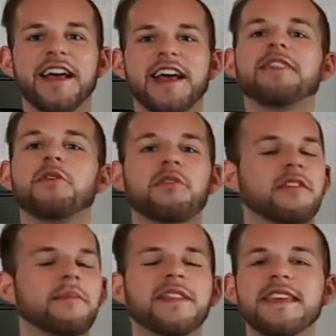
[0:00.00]
And of course,
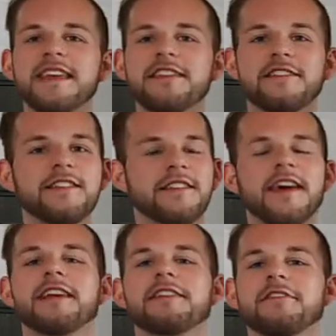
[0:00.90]
some of the easy
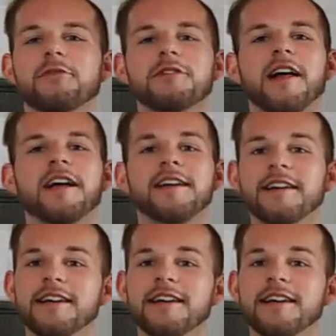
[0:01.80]
things were like,